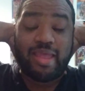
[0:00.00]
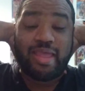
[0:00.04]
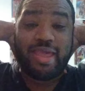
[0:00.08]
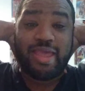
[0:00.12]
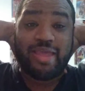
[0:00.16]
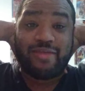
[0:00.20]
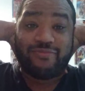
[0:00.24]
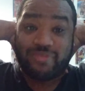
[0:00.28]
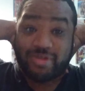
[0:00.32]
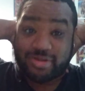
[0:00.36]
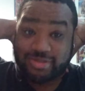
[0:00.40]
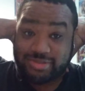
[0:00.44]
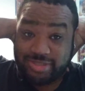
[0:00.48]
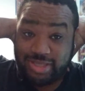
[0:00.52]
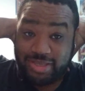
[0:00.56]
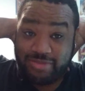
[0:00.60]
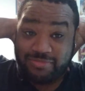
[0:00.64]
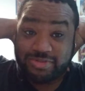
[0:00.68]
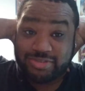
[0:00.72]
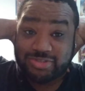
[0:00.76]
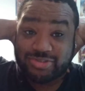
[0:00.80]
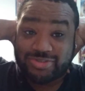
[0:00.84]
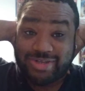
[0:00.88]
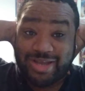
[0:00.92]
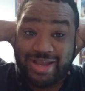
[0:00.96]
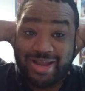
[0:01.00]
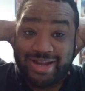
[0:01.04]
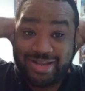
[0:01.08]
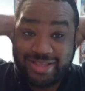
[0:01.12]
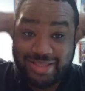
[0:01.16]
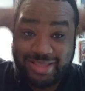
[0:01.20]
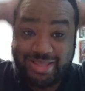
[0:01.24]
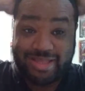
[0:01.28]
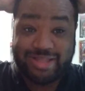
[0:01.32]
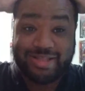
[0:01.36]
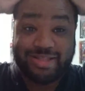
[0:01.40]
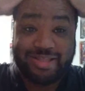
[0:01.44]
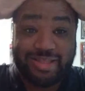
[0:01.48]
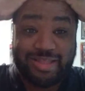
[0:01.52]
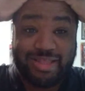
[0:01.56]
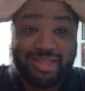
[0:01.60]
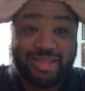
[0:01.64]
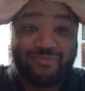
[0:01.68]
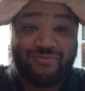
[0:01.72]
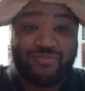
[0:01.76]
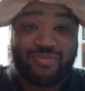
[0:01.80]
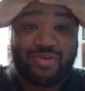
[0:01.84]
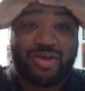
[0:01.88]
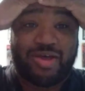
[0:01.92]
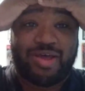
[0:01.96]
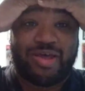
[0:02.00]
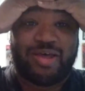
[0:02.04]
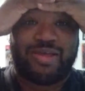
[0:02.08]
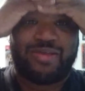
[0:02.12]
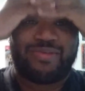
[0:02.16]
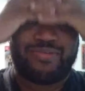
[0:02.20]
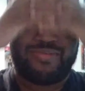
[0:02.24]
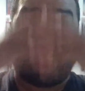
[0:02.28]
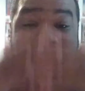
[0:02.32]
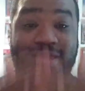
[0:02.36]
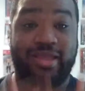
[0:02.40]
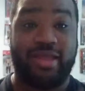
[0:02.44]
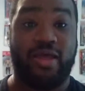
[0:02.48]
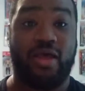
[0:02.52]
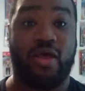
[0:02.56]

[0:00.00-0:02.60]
If your team is trying to get involved,